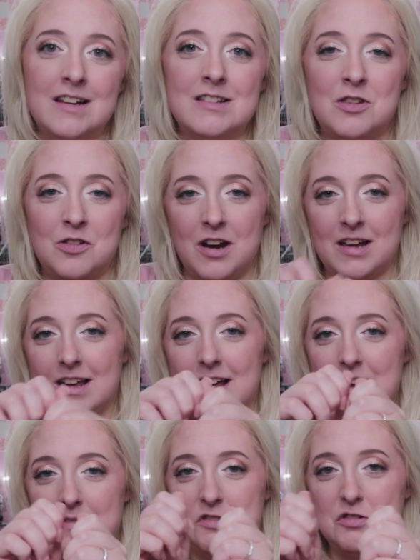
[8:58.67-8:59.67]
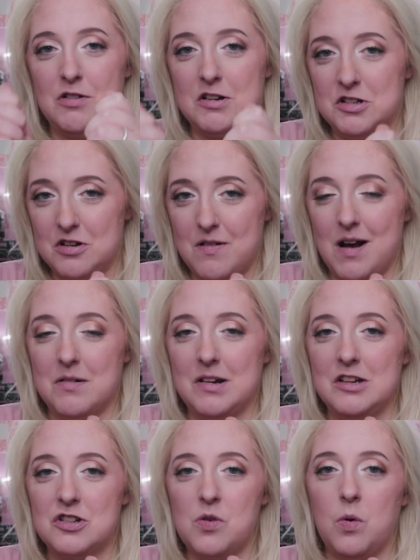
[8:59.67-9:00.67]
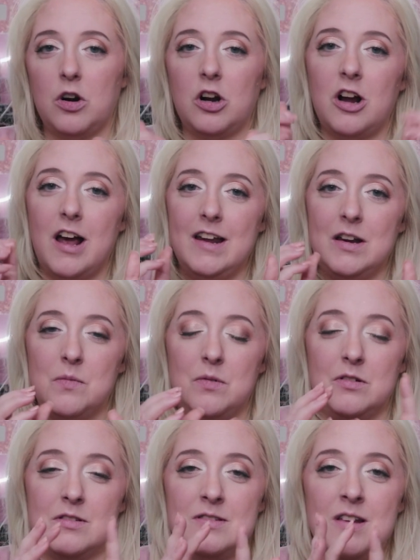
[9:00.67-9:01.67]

so that I could kind of stretch it around each corner, and it was